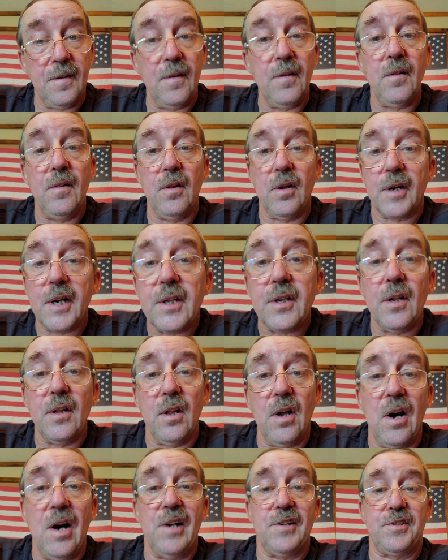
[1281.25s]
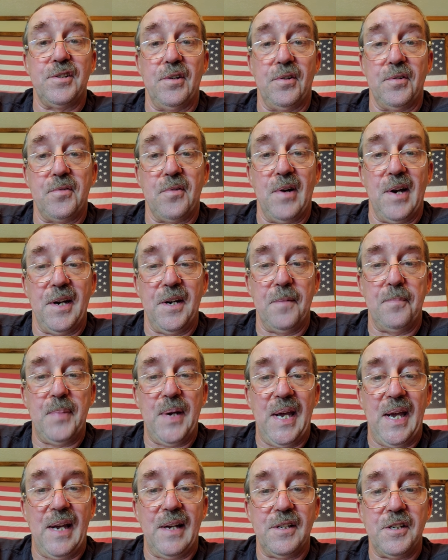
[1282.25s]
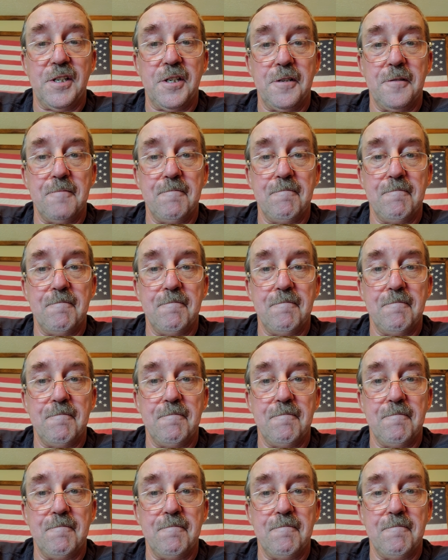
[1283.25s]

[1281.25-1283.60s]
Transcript: look at the laws they're trying to pass.